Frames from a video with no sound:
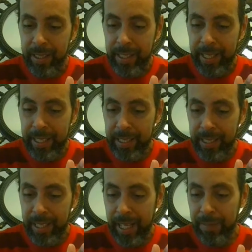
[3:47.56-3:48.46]
and
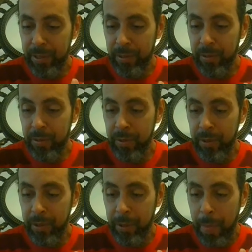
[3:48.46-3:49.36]
afternoon
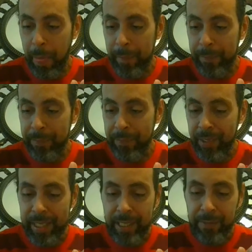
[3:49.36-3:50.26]
or
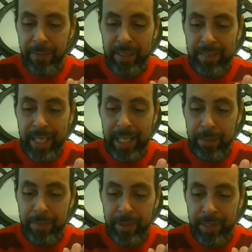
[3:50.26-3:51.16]
any free time
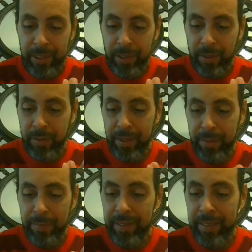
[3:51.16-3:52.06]
and just
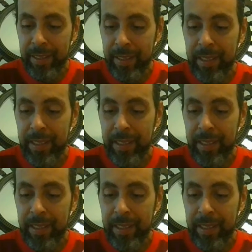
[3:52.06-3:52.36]
visit